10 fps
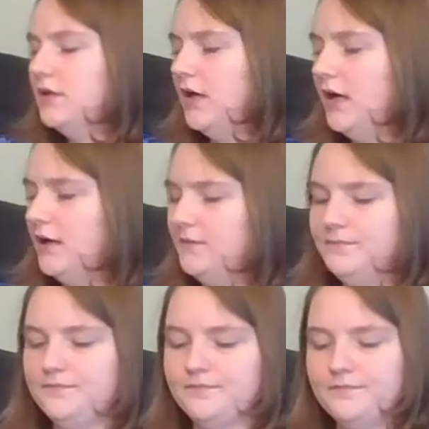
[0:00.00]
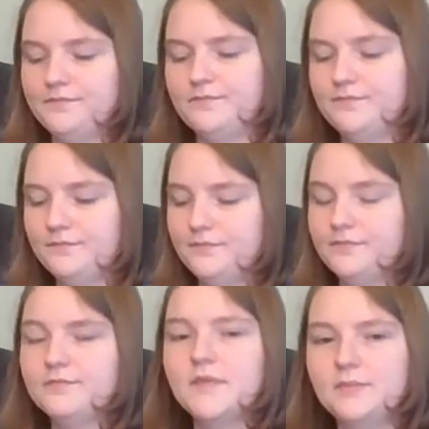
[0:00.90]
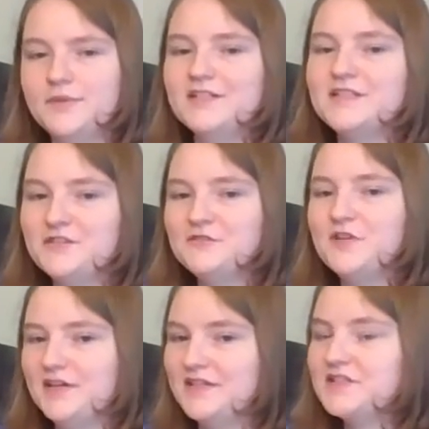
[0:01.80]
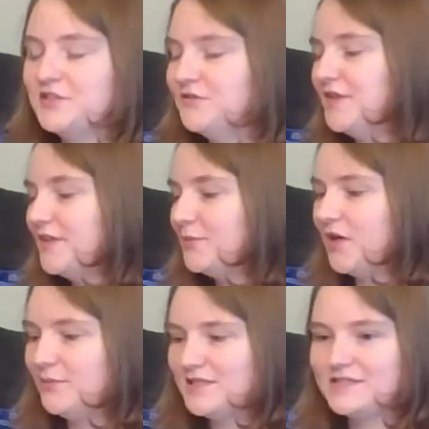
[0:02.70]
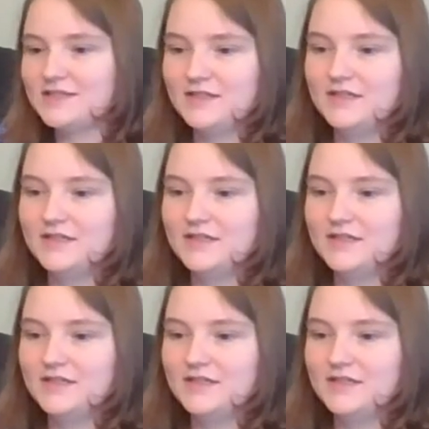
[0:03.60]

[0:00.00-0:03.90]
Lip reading: but it's still fun. It's still fun, I promise.